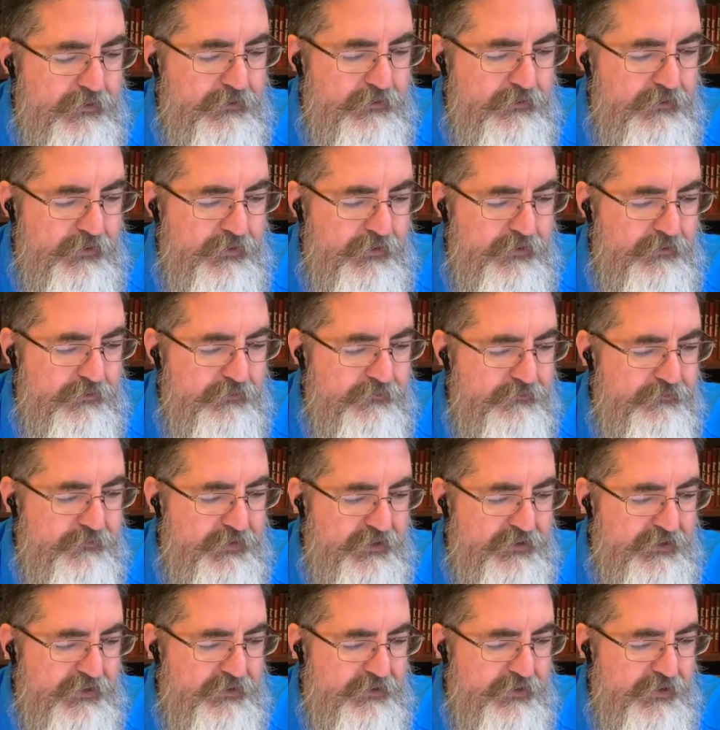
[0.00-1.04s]

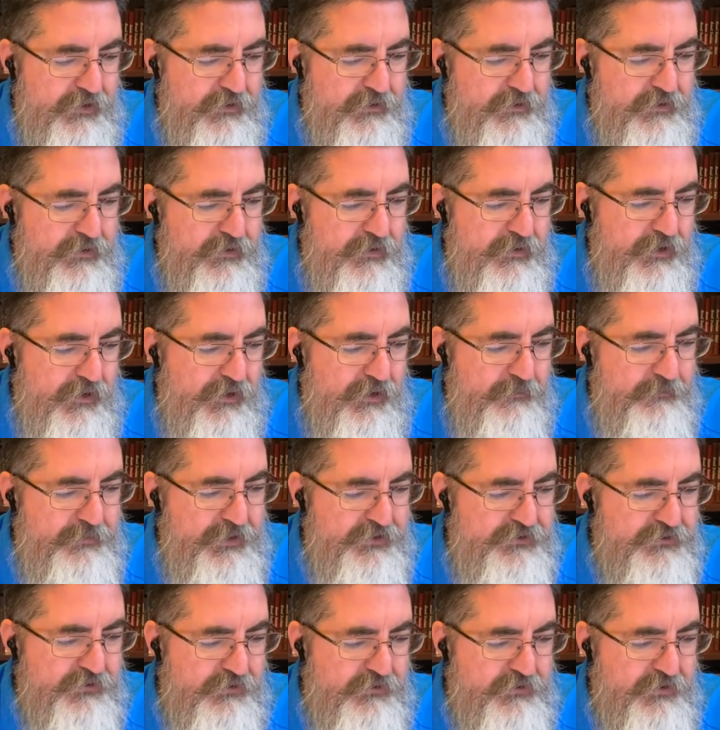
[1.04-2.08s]
villain there.
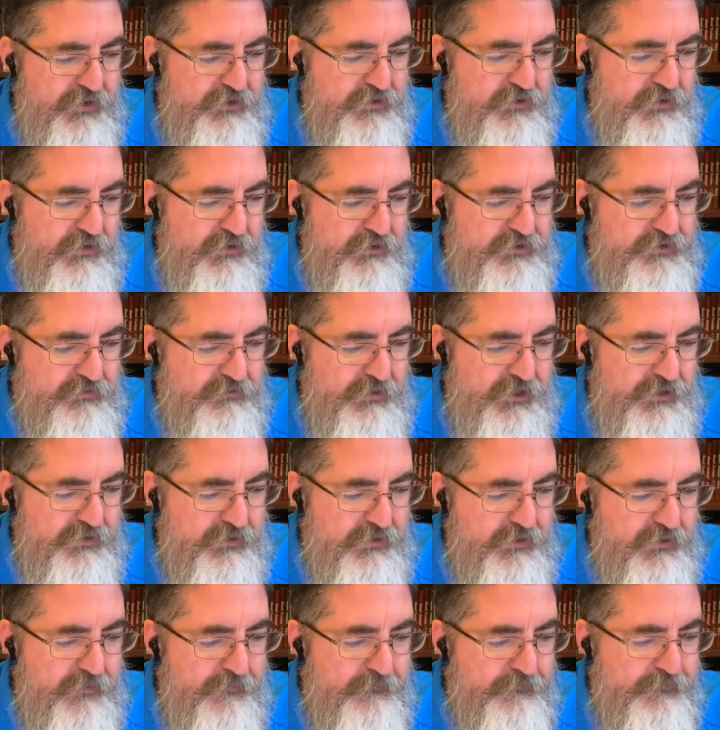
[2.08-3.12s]
Picture Grendel or its
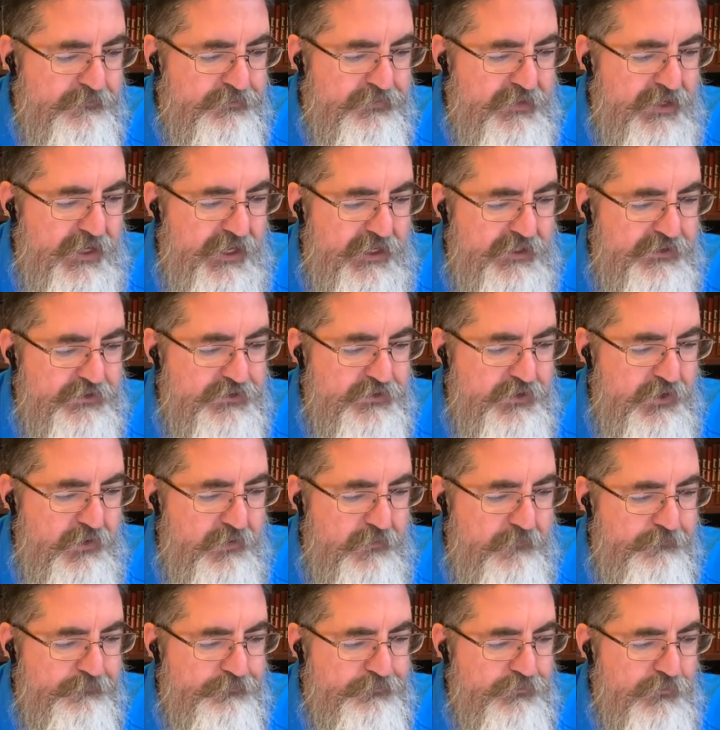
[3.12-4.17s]
mother, and
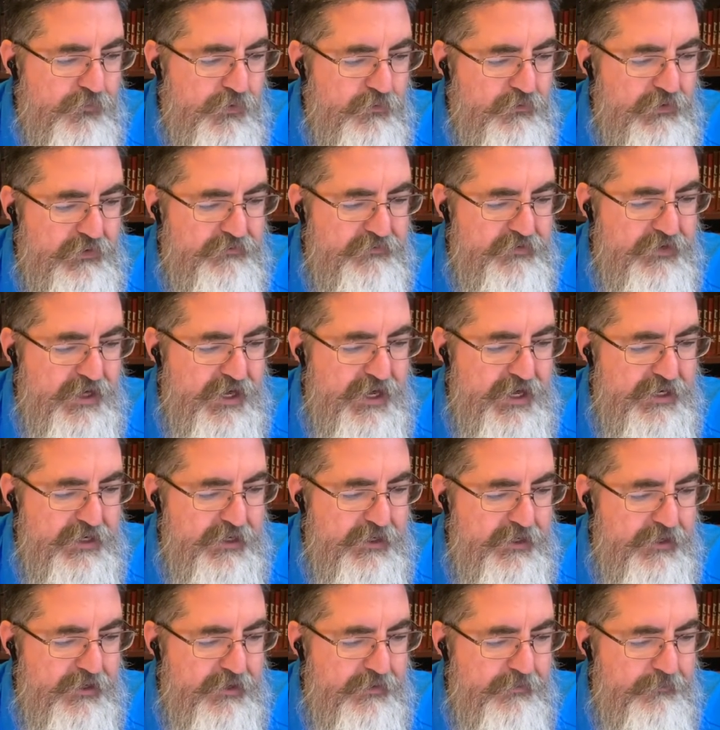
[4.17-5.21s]
so we've got
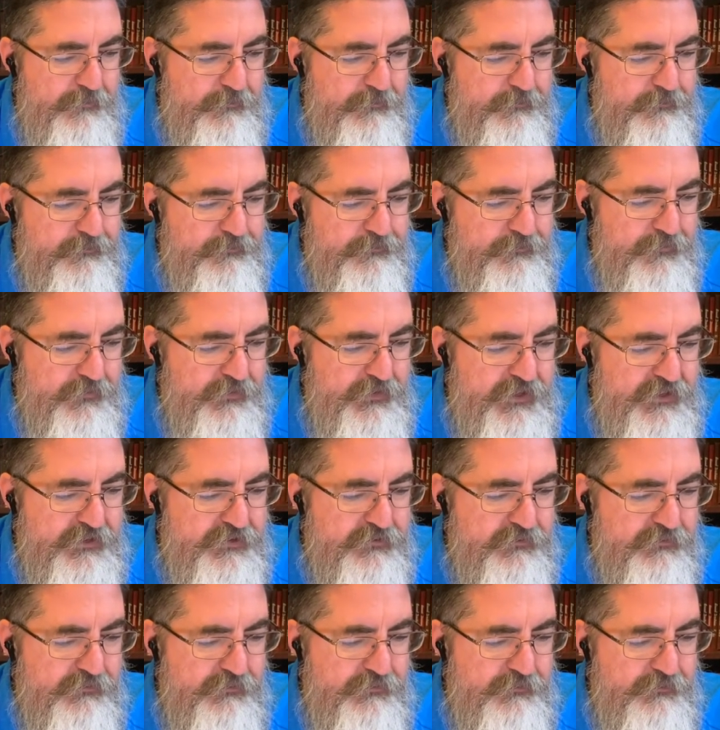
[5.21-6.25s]

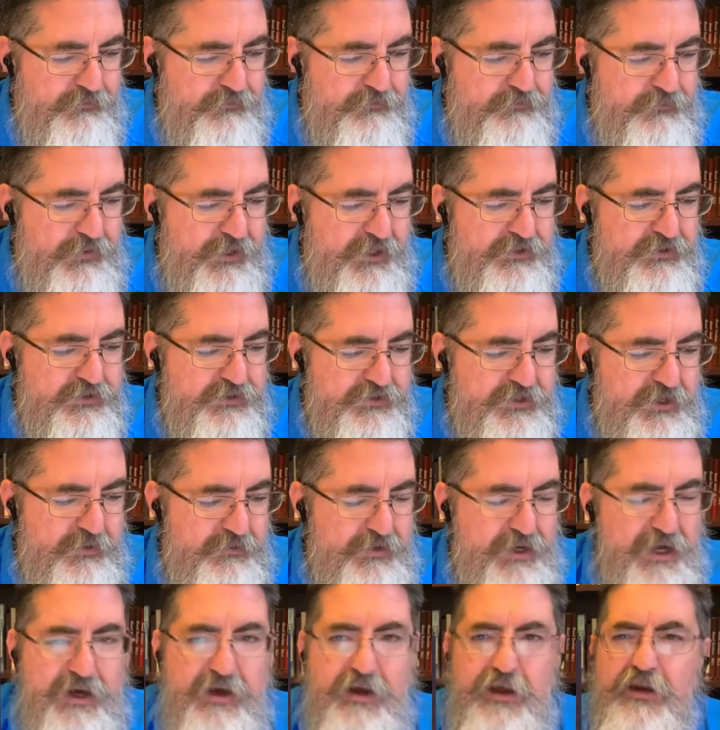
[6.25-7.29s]
this picture, some
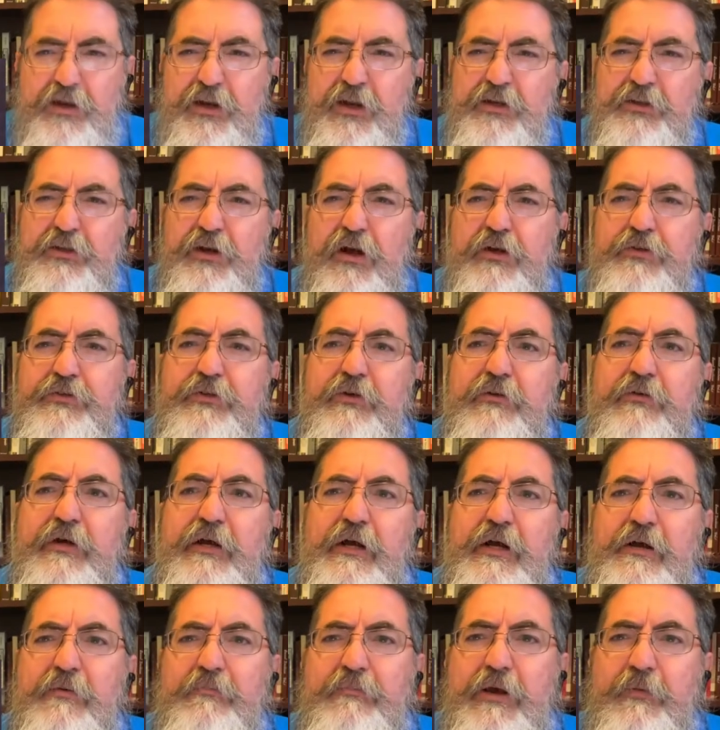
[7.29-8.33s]
kind. And also,
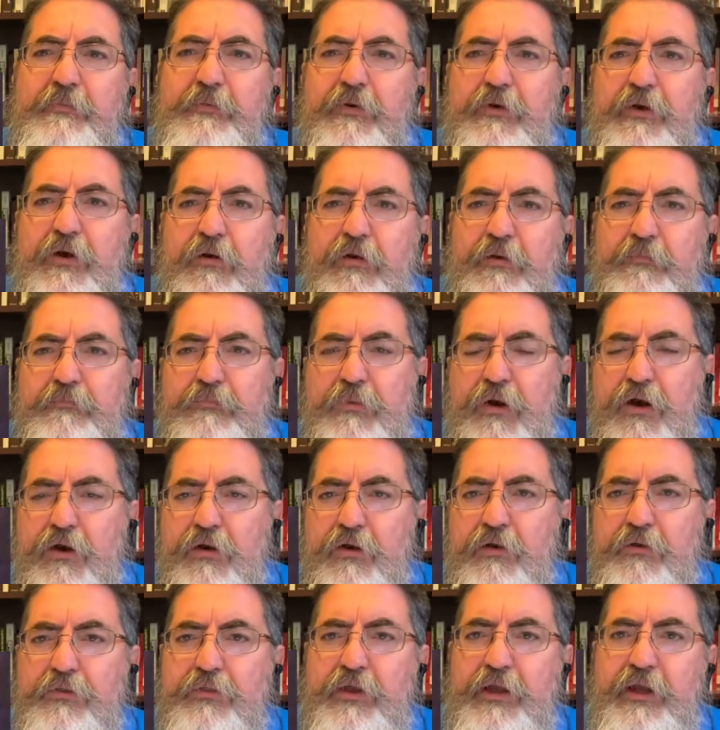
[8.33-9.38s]
people go and
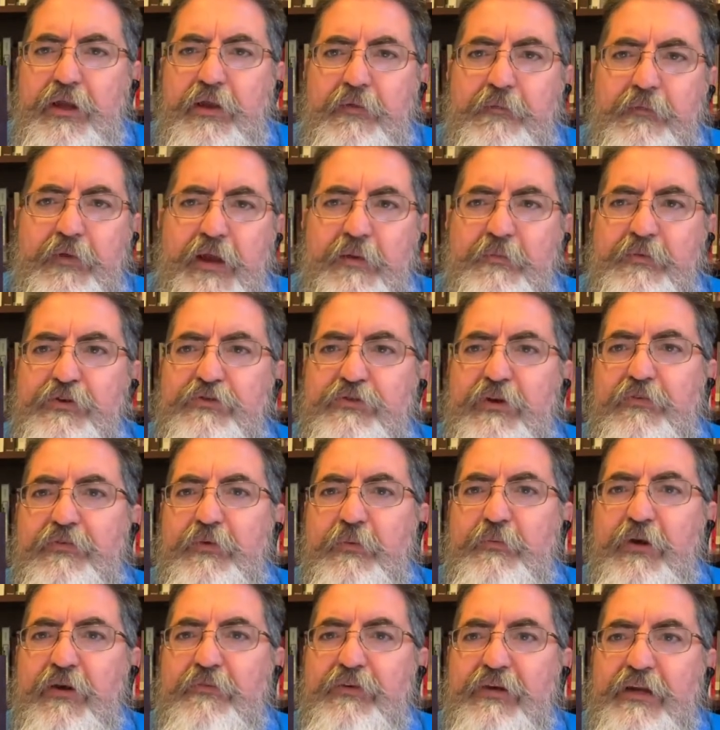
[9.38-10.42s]
borrow the imagery
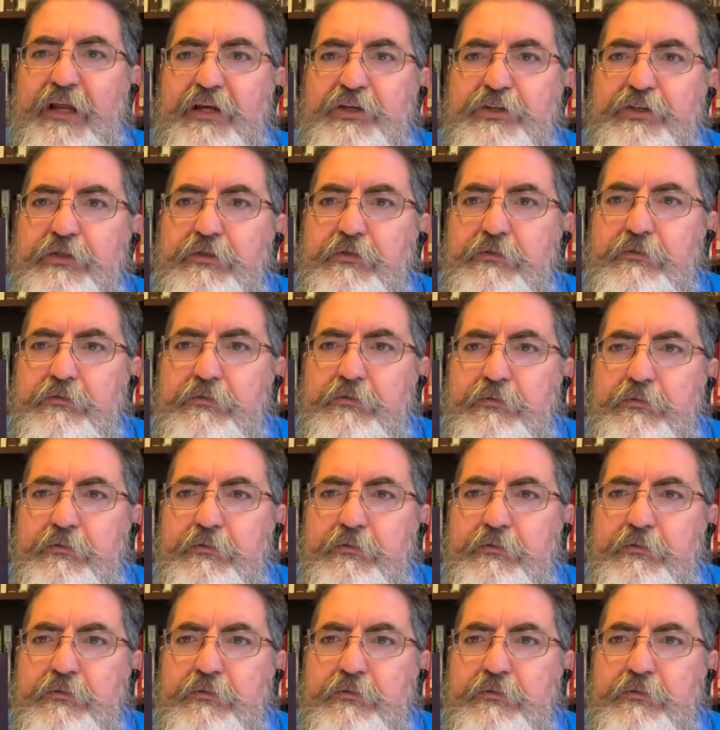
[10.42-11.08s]
from Revelation,